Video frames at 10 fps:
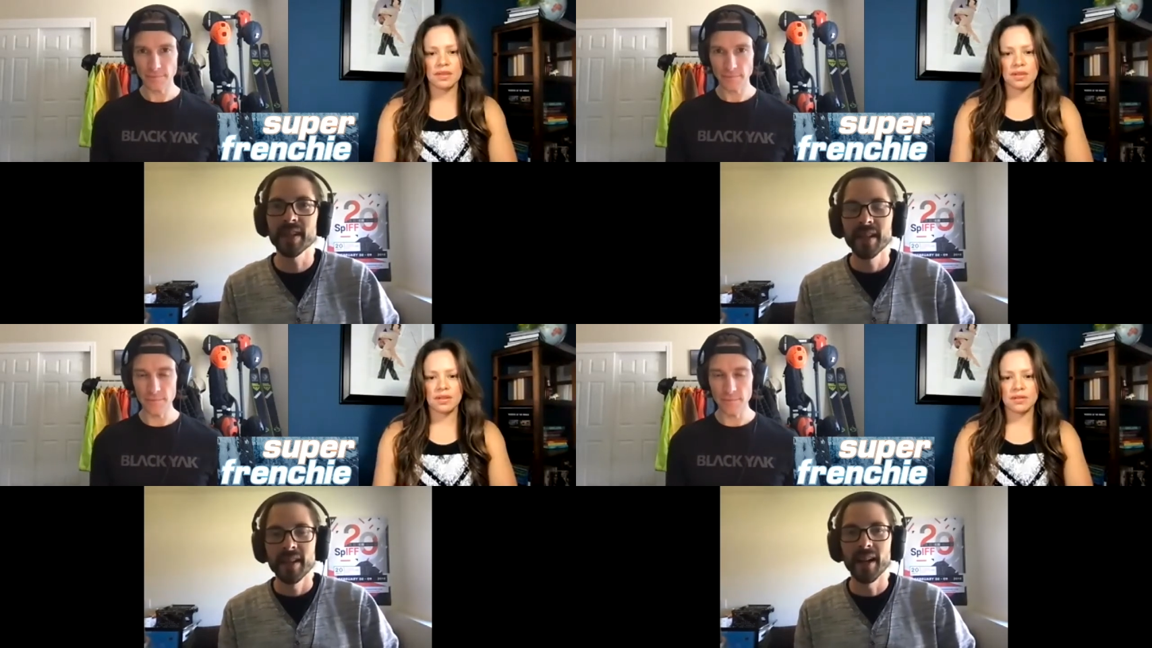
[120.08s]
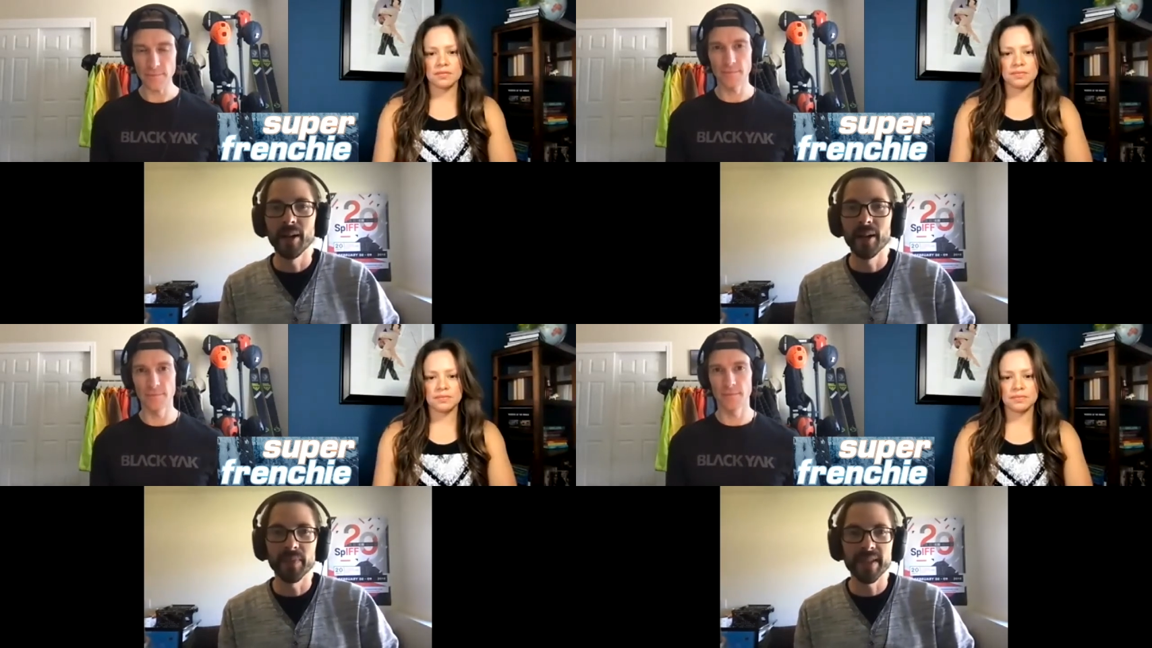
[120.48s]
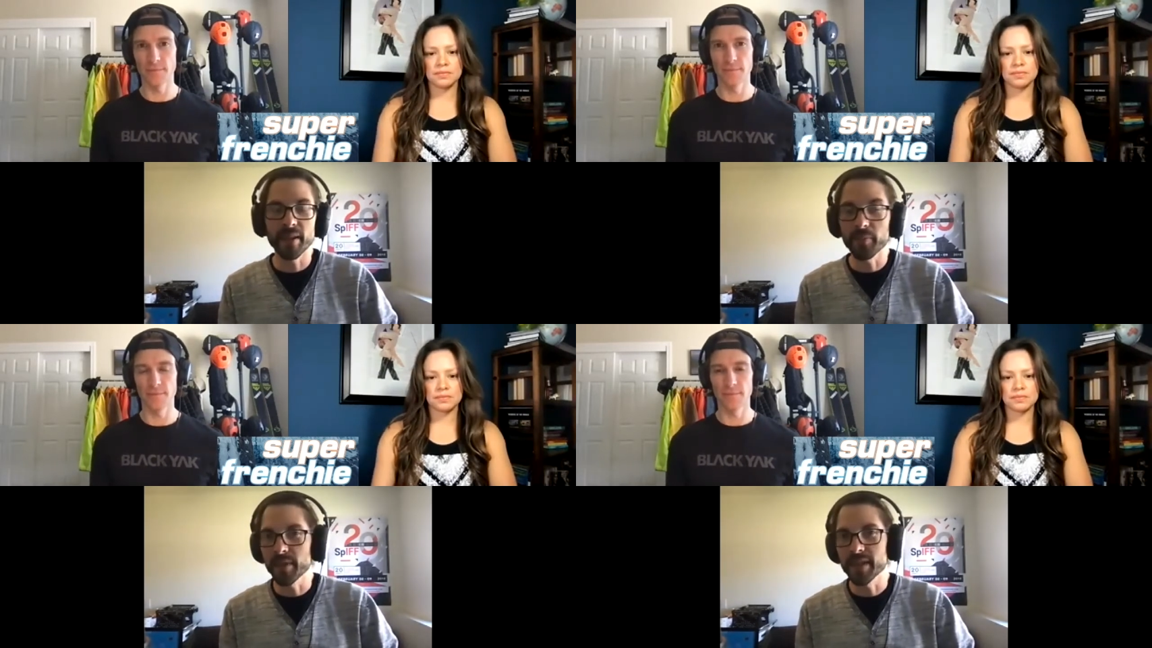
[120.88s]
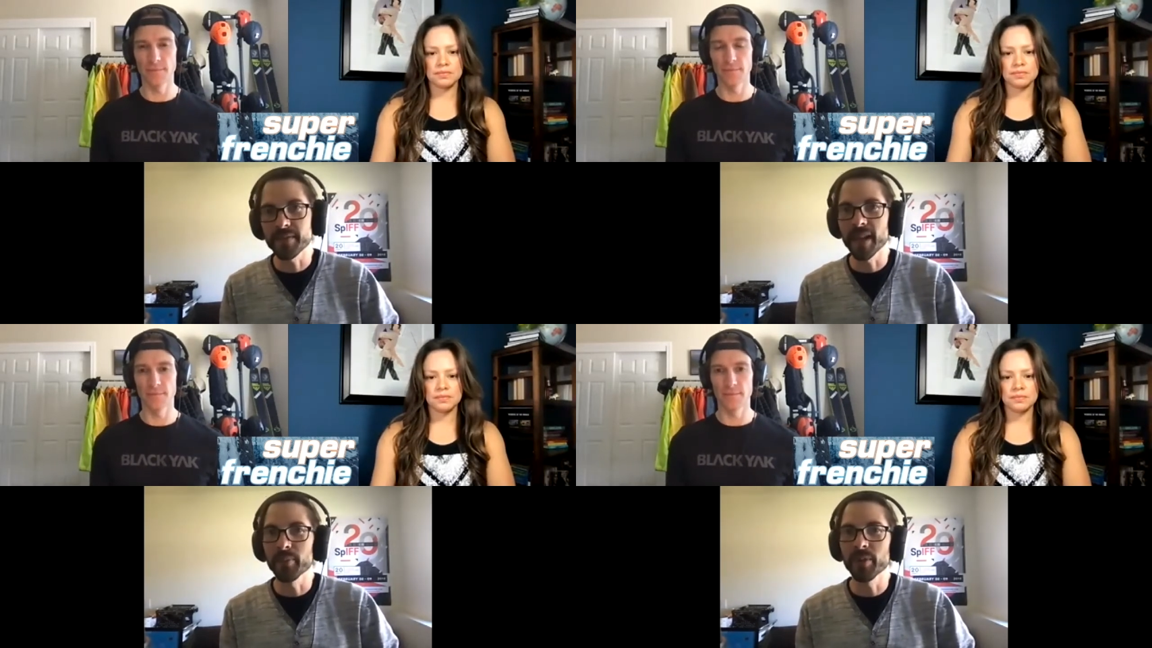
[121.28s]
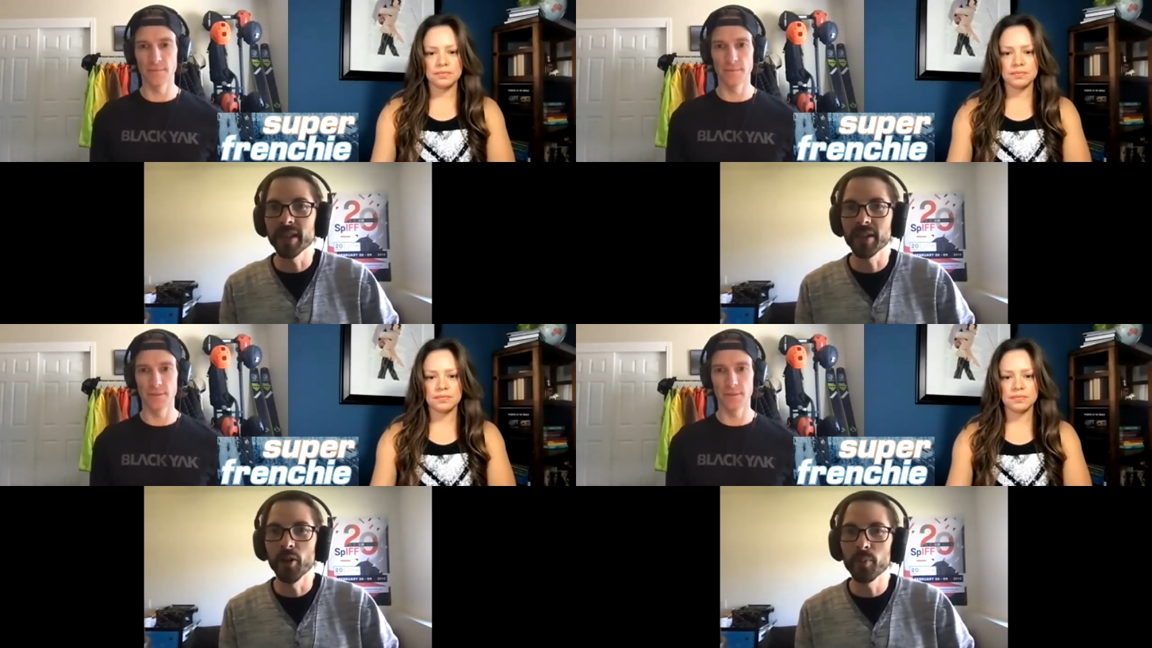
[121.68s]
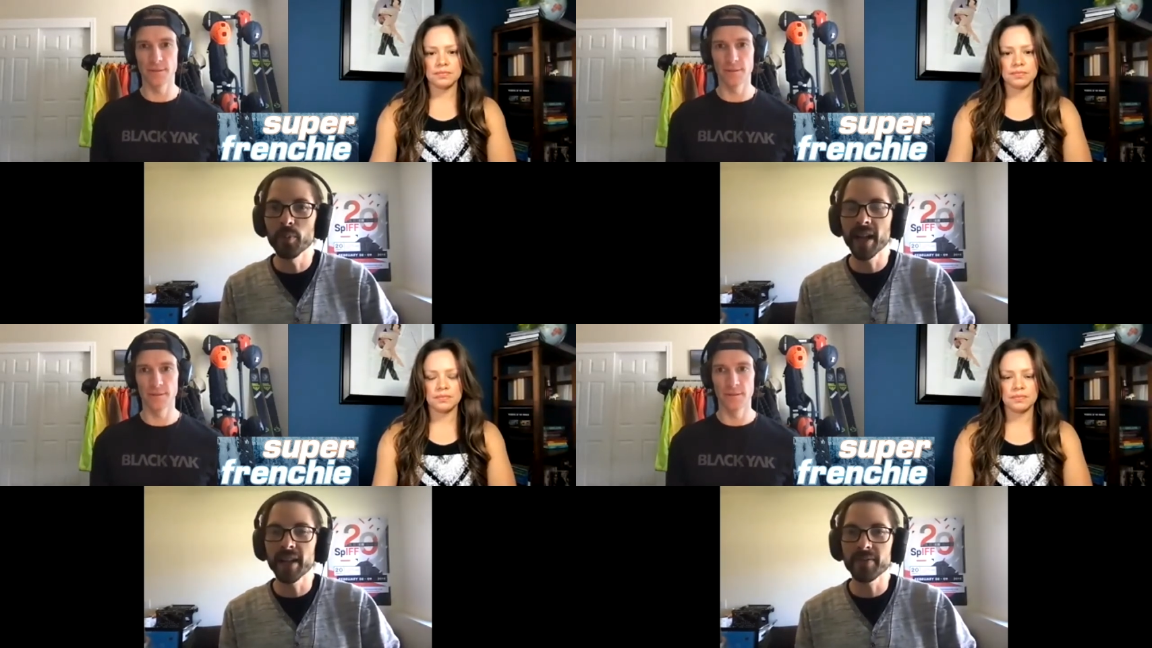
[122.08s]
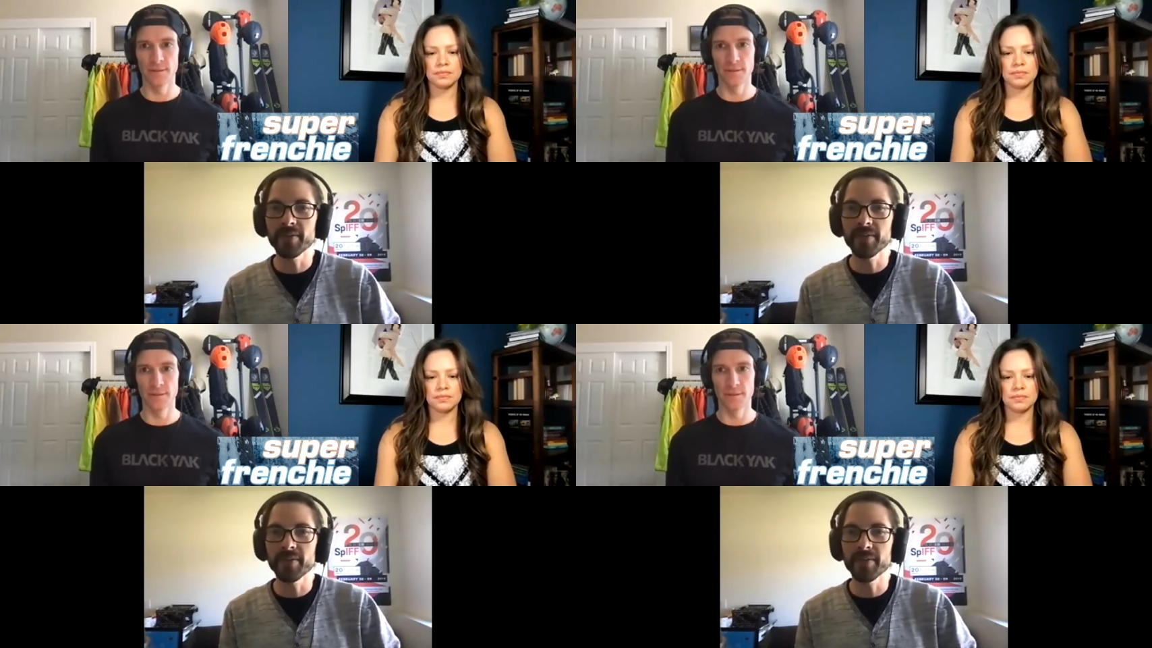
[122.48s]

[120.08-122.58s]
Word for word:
Speaker 1: um, stuff with his family and home life.